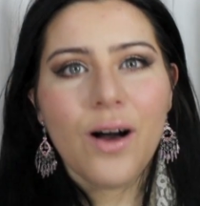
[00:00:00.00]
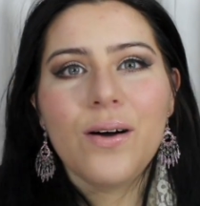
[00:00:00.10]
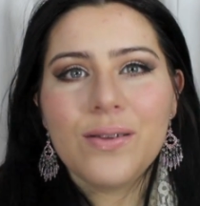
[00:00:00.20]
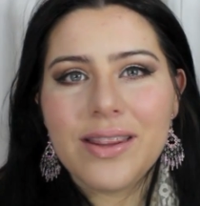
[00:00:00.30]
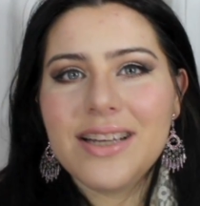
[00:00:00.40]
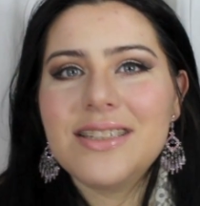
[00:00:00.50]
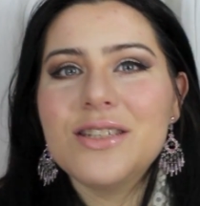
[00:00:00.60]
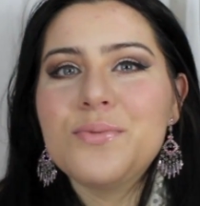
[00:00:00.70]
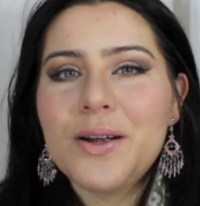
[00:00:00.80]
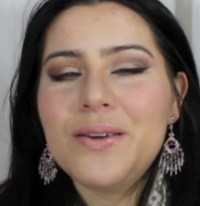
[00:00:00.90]
Oh, this
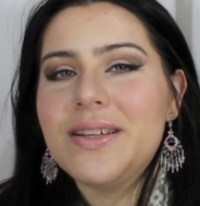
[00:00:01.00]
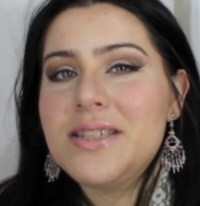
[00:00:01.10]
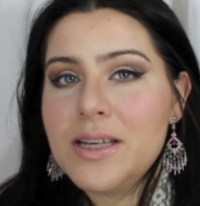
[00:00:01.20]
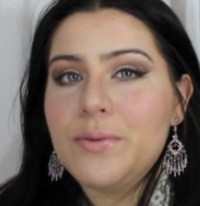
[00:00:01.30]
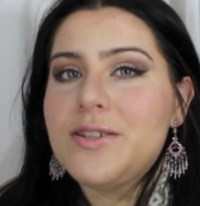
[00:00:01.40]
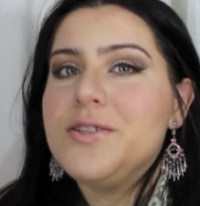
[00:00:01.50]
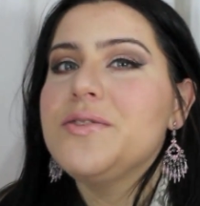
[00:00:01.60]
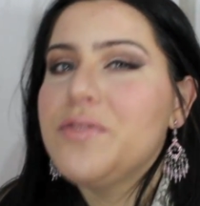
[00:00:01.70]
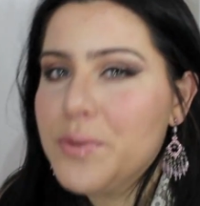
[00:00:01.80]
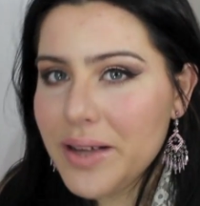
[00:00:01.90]
is where you can see what
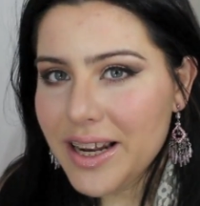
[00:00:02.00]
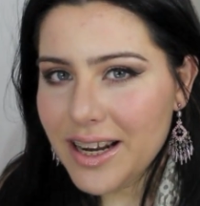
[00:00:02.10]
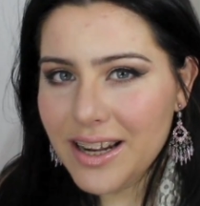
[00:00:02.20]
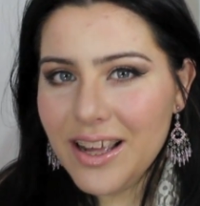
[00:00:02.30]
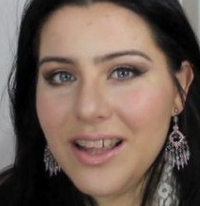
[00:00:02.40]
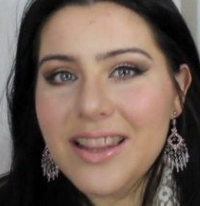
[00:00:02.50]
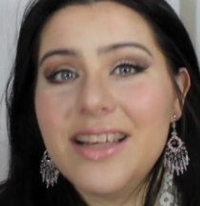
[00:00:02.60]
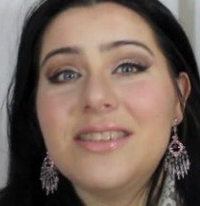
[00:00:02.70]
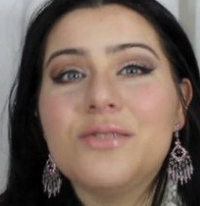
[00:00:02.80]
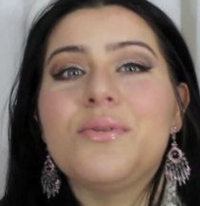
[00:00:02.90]
you've tweeted.
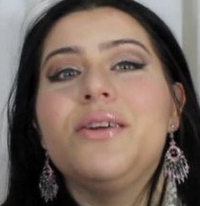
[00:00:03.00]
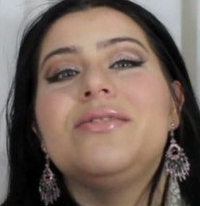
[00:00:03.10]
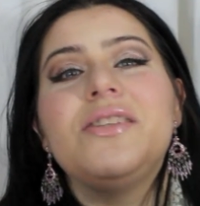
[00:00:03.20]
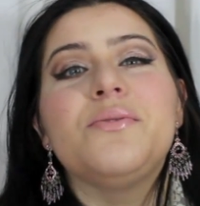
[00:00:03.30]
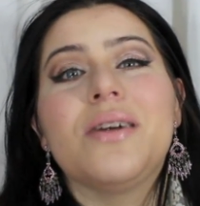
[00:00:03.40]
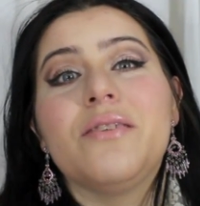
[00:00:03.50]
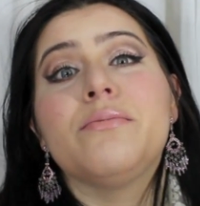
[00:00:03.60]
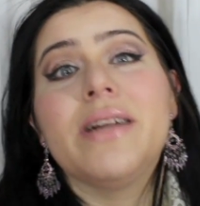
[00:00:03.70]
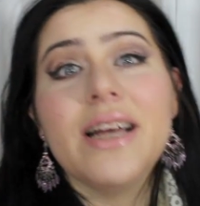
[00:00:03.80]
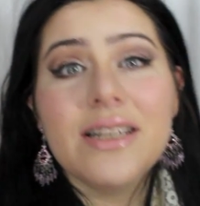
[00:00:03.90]
This is where you see where
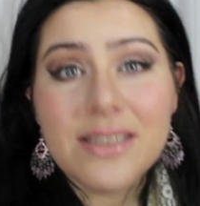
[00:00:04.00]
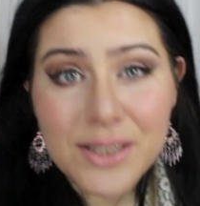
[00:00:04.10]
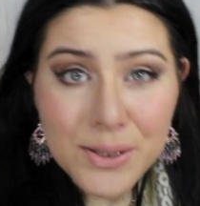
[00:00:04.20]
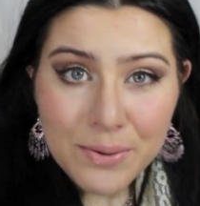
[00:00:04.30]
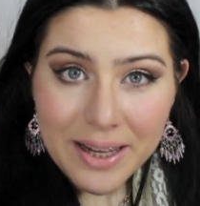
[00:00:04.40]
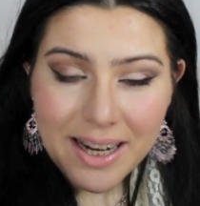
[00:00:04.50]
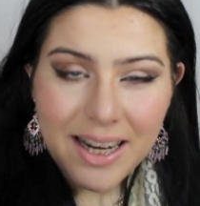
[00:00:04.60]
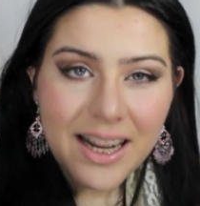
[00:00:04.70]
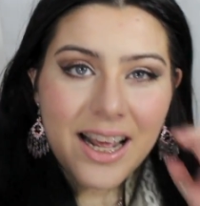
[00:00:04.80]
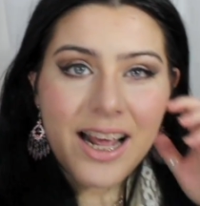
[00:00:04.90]
everybody else has tweeted.